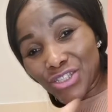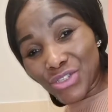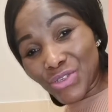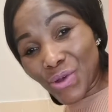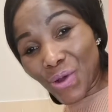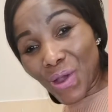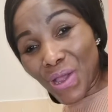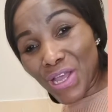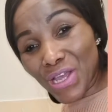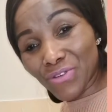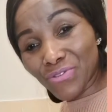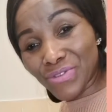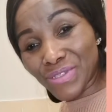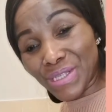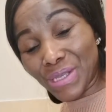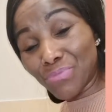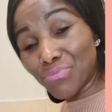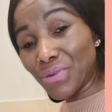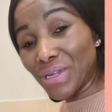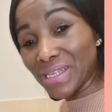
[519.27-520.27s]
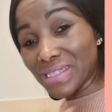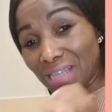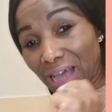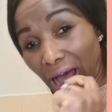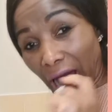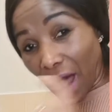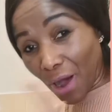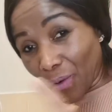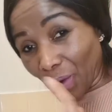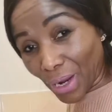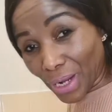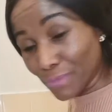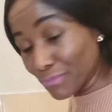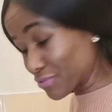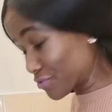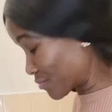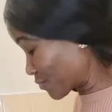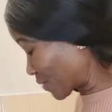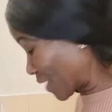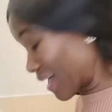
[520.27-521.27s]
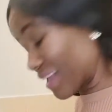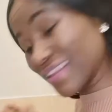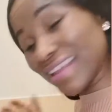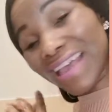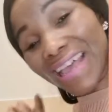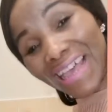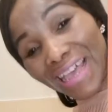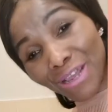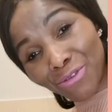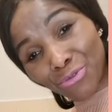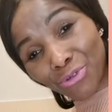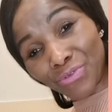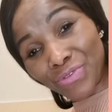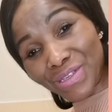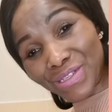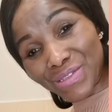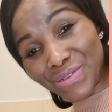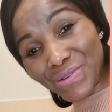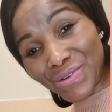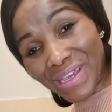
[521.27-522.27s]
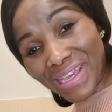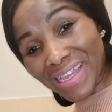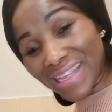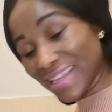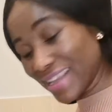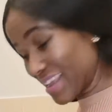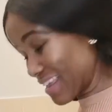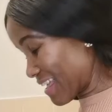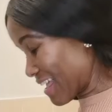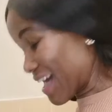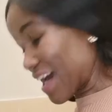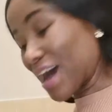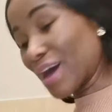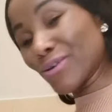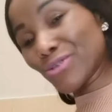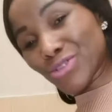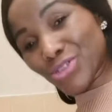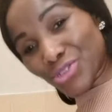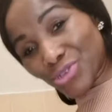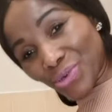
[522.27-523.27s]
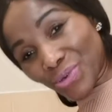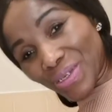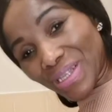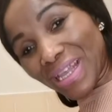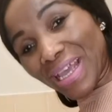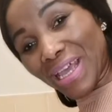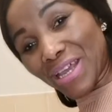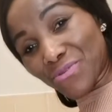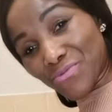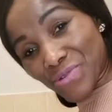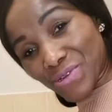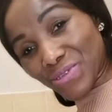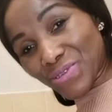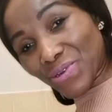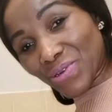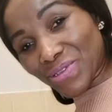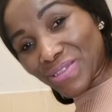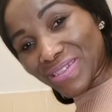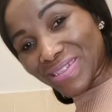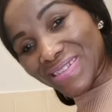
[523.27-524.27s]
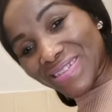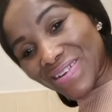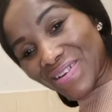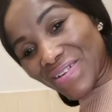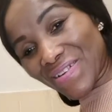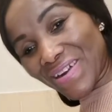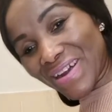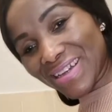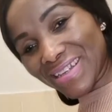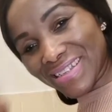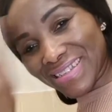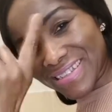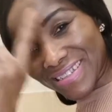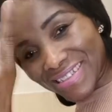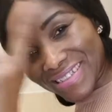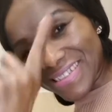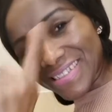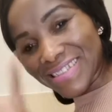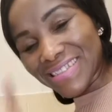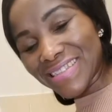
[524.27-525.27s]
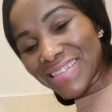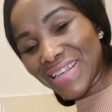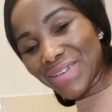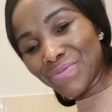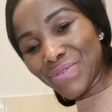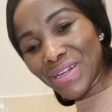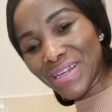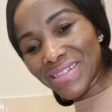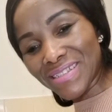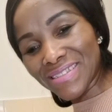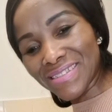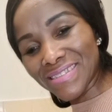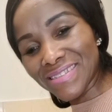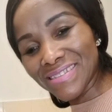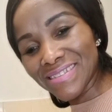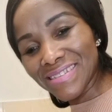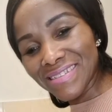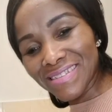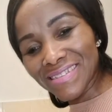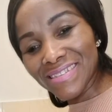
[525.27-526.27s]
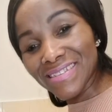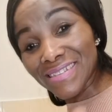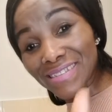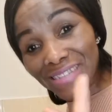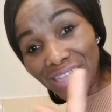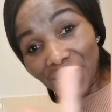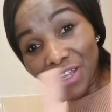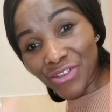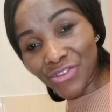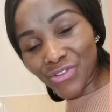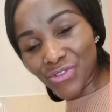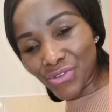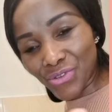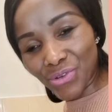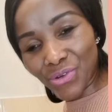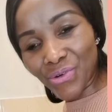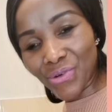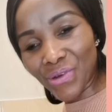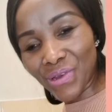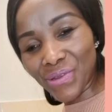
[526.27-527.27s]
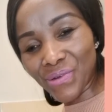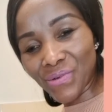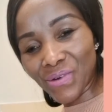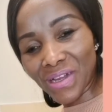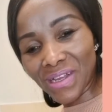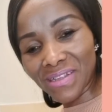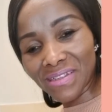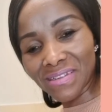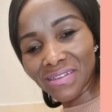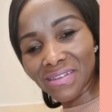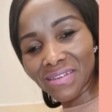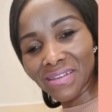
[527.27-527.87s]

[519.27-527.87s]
To your health, stay blessed. I'll come to at the end of this cooking. I'll show you the end results. All right, stay blessed. Stay tuned. Don't go anywhere.